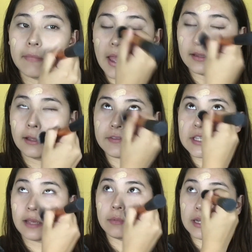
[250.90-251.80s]
I love
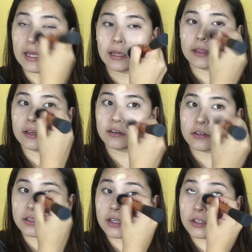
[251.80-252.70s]
Sam and Nick. They're
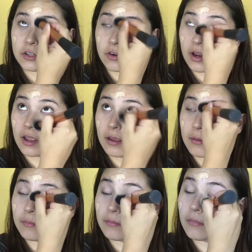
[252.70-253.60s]
such great
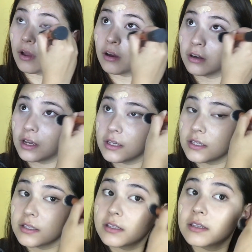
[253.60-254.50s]

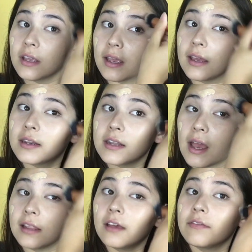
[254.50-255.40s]
artists, and
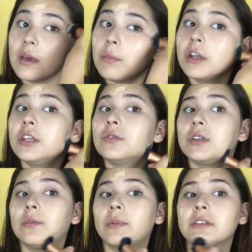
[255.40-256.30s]
I love them on
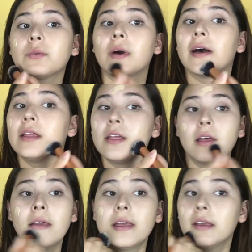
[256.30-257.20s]
YouTube as well.
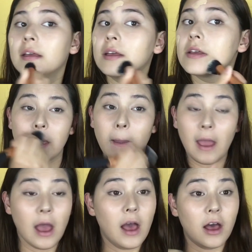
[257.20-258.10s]

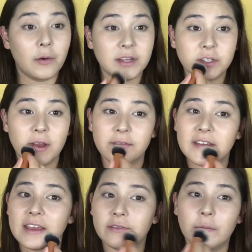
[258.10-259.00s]
Oh, I do have a
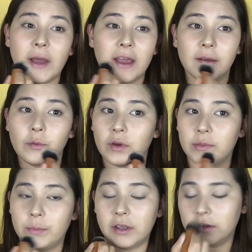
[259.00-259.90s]
giveaway
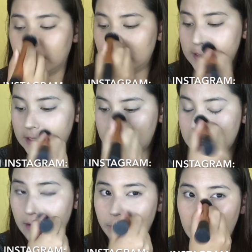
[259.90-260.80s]
with Pure Lease that's
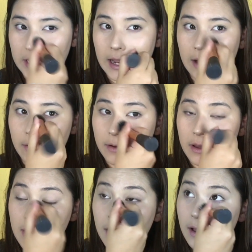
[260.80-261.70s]
up right now
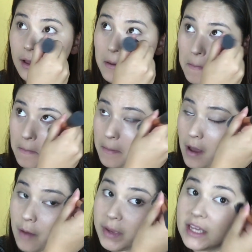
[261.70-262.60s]
on
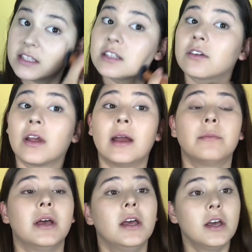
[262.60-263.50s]
my Instagram.